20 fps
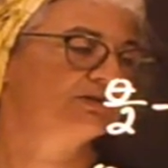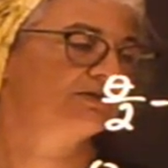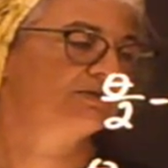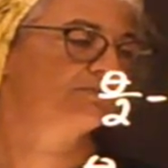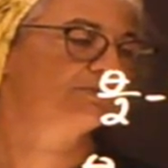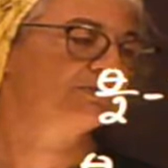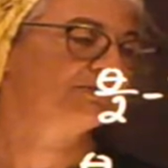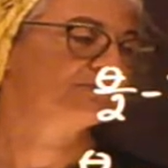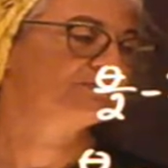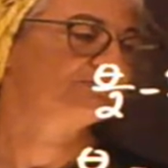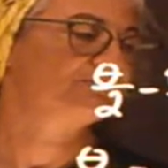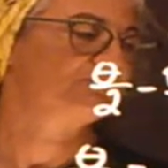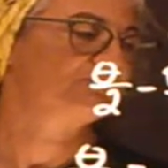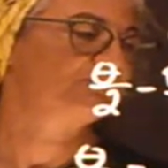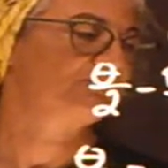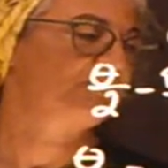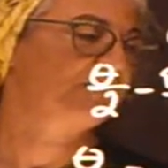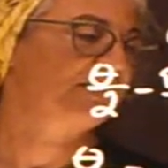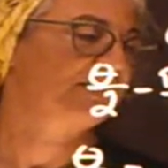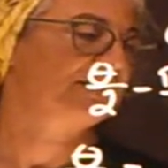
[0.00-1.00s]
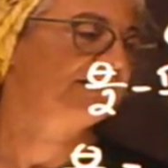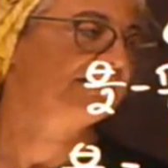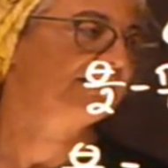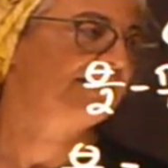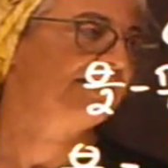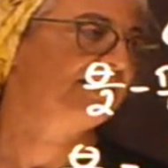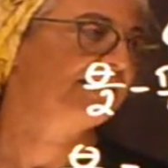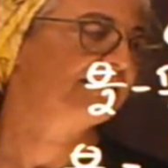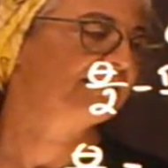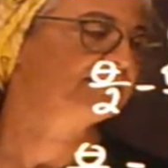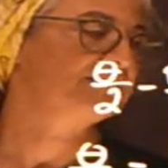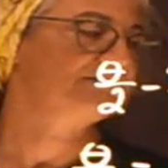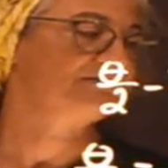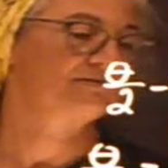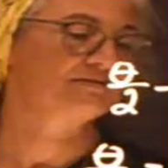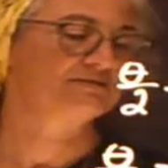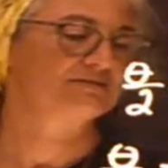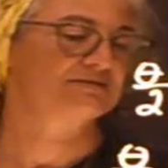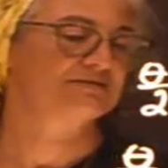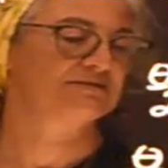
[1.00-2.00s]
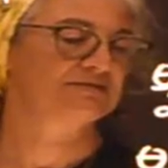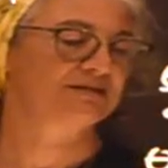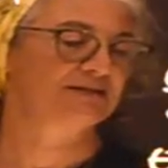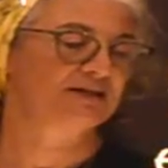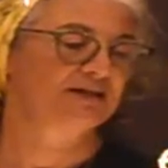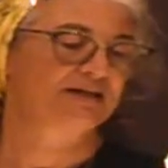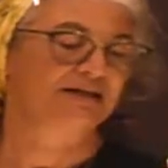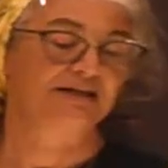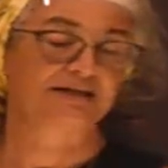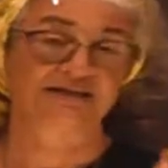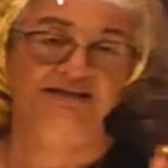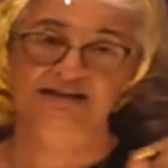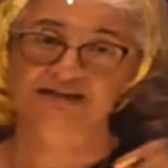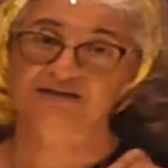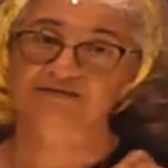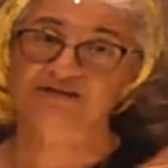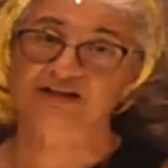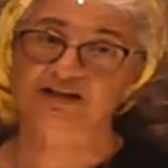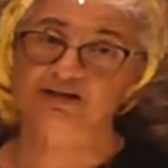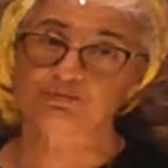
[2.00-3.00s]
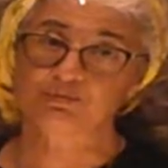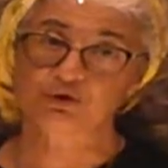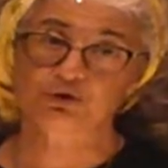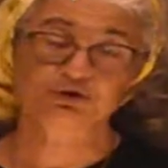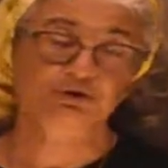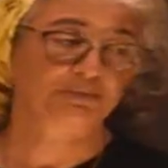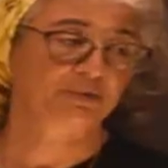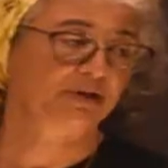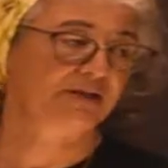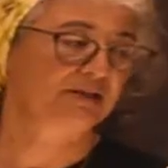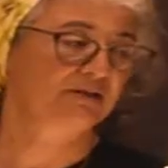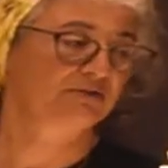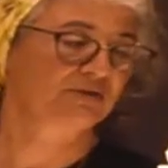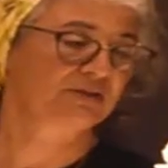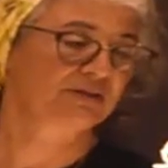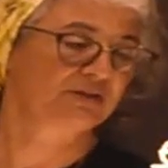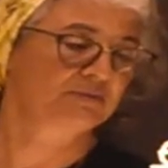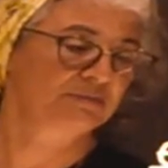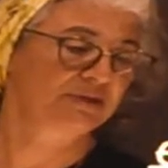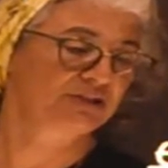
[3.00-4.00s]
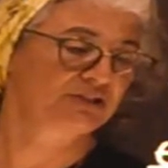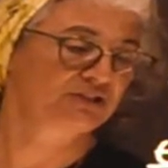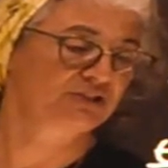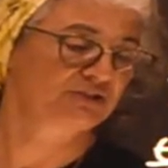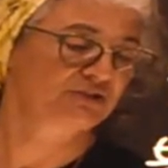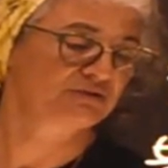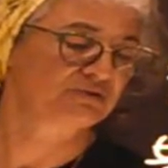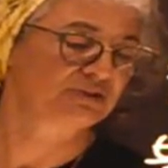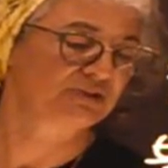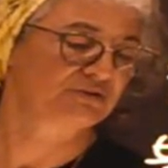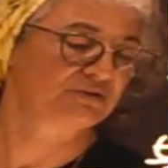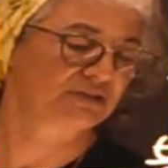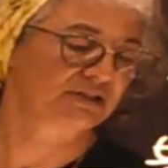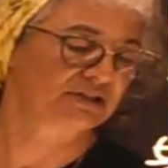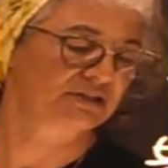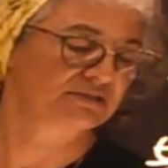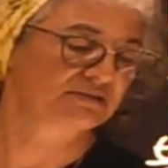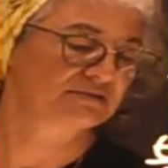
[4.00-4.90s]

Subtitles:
plus 2 pi n. And then I've got to multiply everything by 2, don't I?